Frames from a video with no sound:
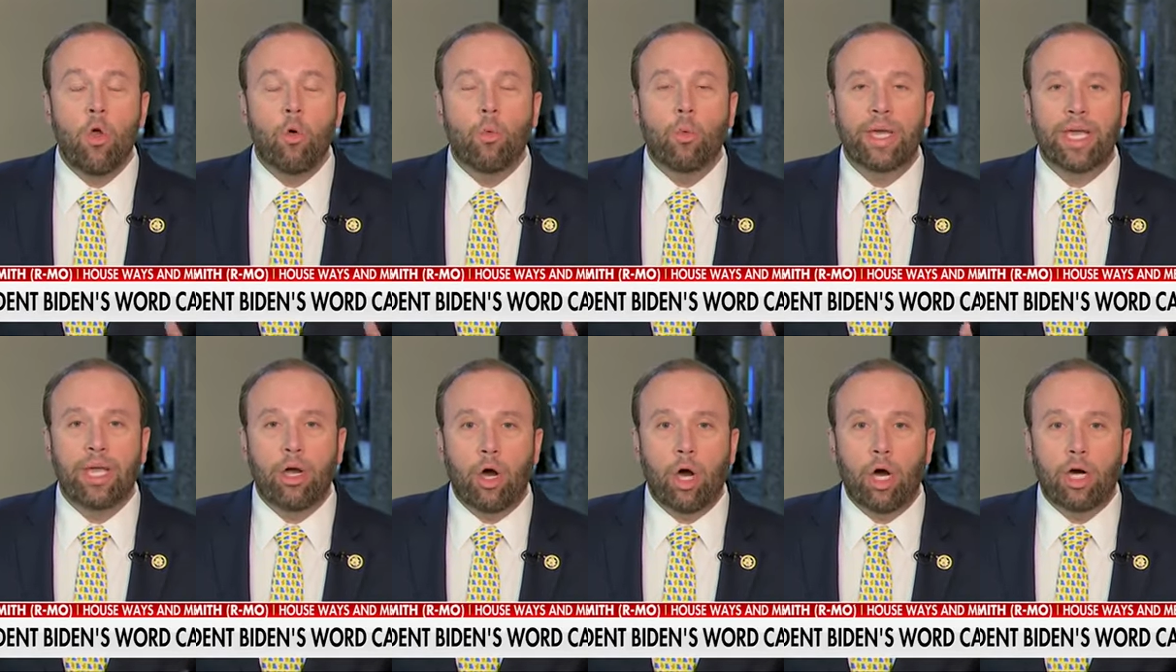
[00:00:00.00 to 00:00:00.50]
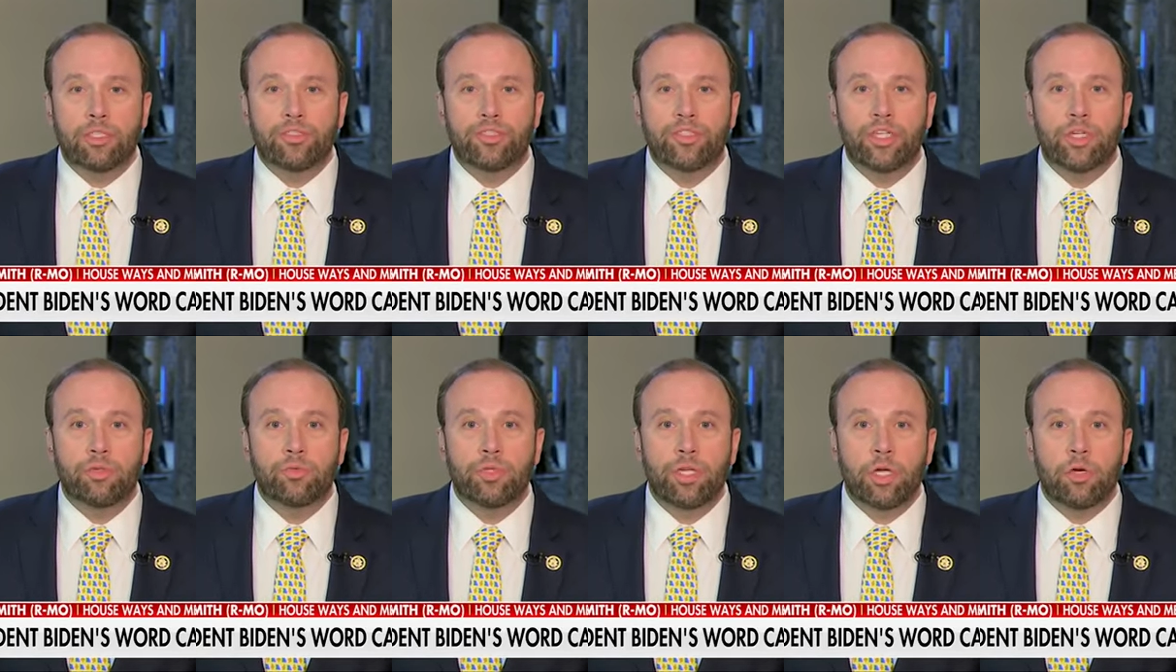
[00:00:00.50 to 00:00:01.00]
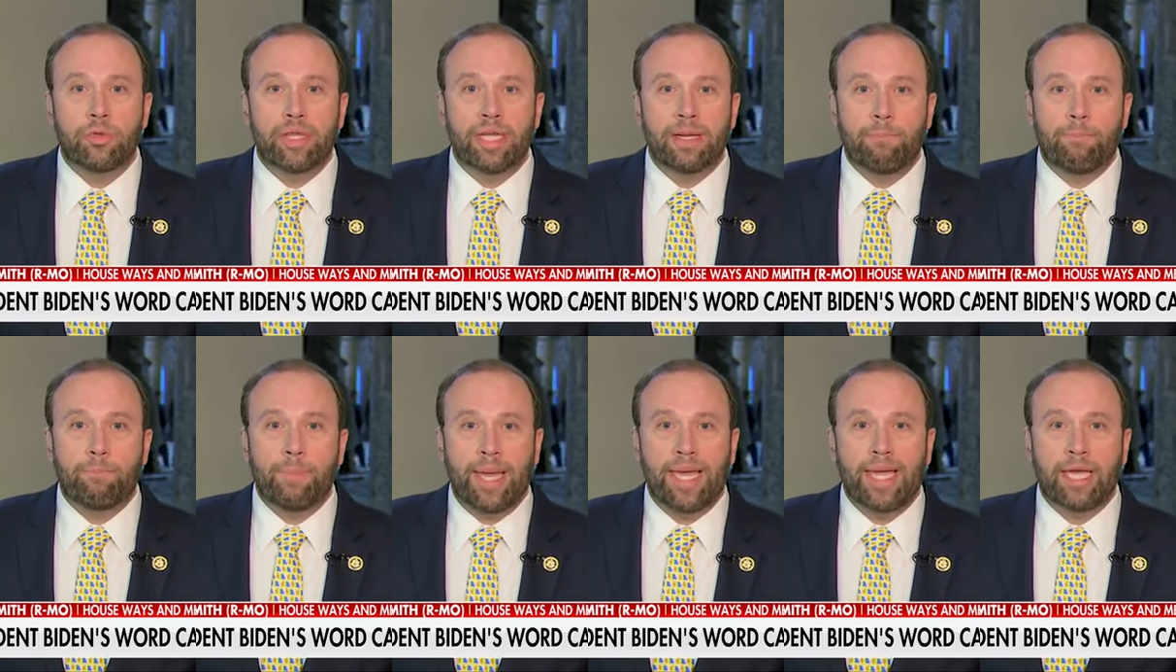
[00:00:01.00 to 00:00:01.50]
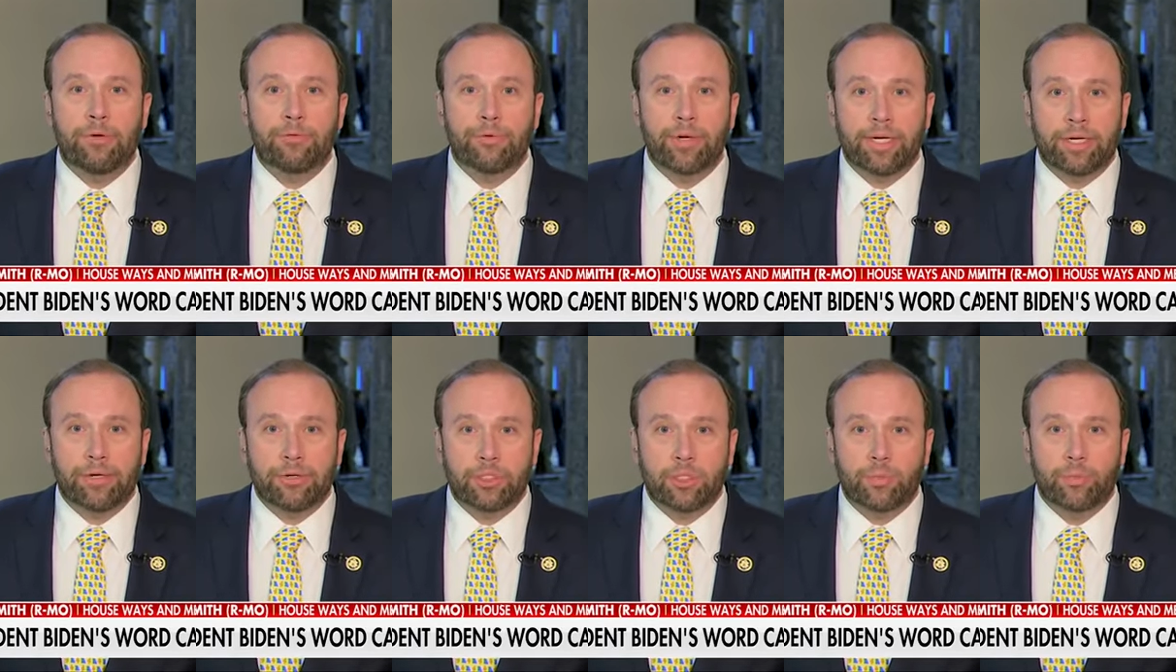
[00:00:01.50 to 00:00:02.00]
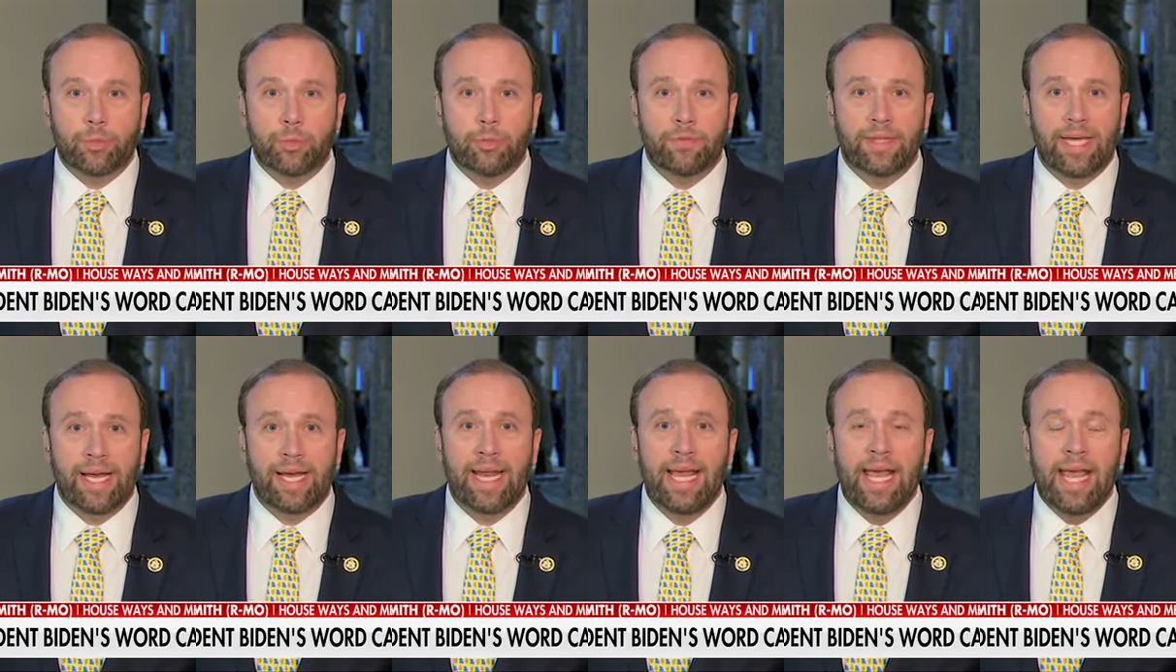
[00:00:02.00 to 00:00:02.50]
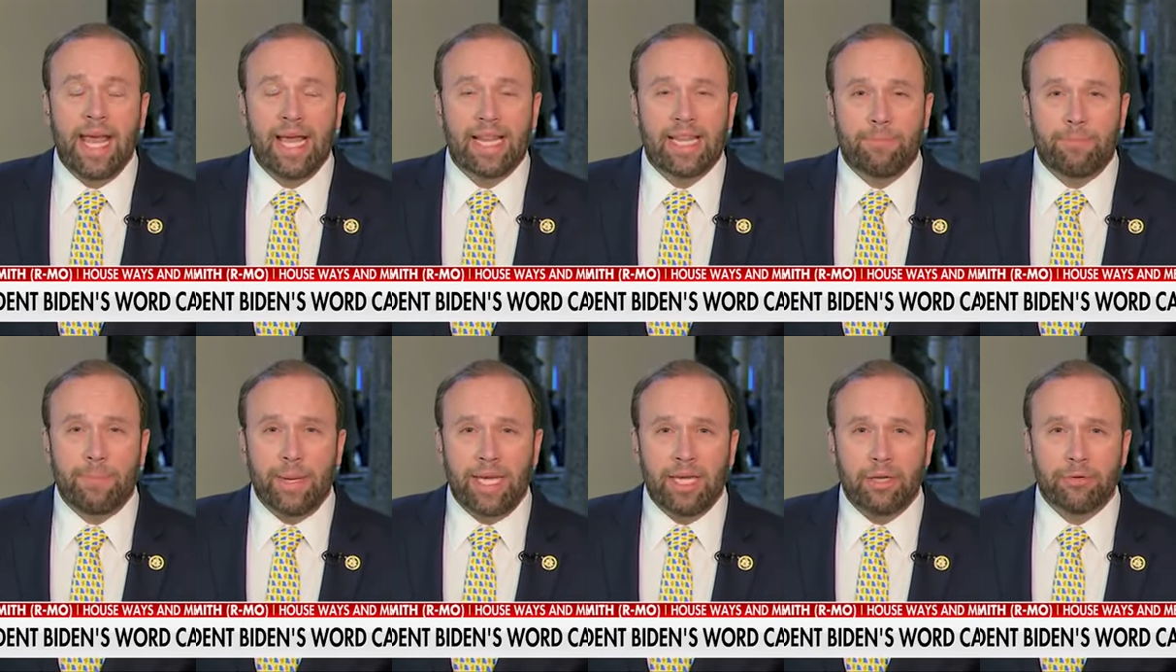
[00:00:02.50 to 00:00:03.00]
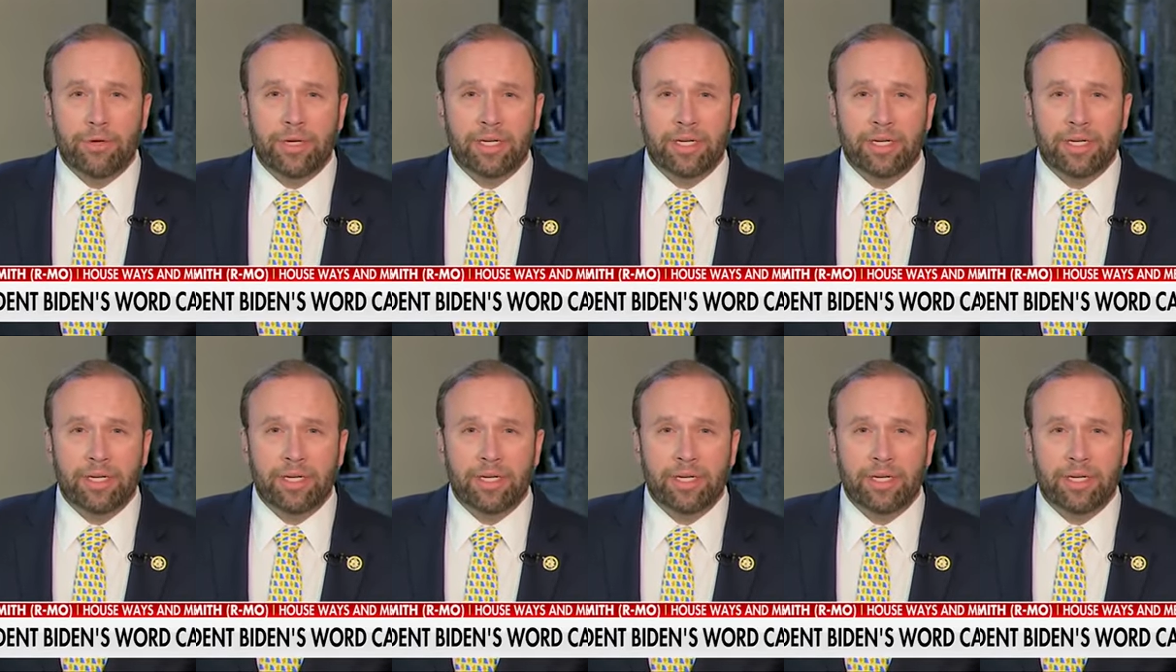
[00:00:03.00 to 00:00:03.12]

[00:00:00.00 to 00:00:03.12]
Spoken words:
We also know that bank records prove that, and the bank